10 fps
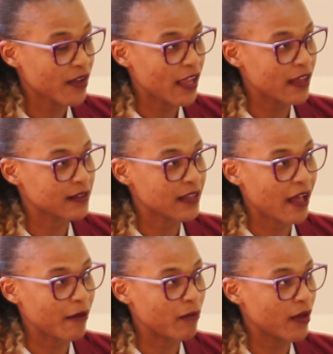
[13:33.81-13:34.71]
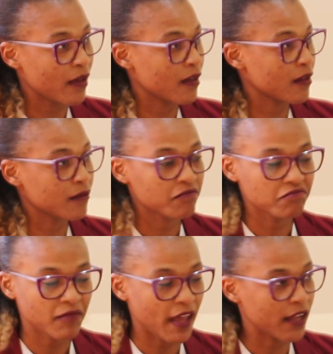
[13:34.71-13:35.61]
fees are being
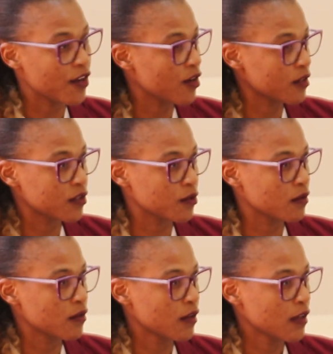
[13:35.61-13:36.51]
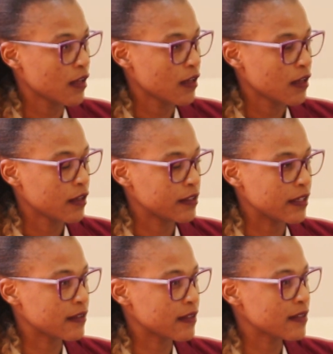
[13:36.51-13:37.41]
adhered to,
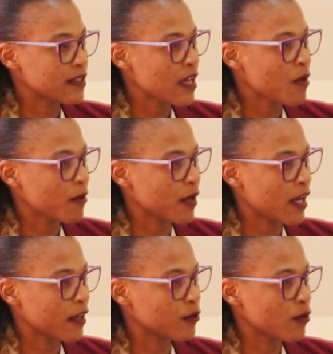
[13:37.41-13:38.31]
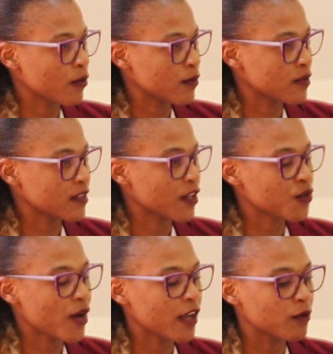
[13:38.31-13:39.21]
does the same apply to those
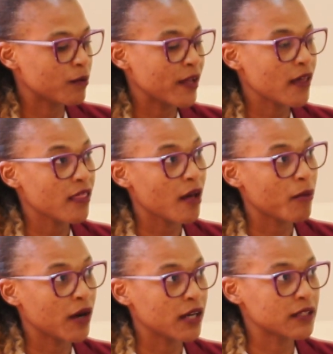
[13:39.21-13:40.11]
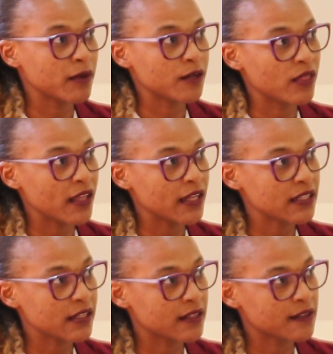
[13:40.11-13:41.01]
trying to play their part but on the
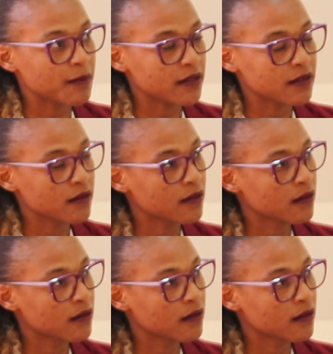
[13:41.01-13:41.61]
internet space?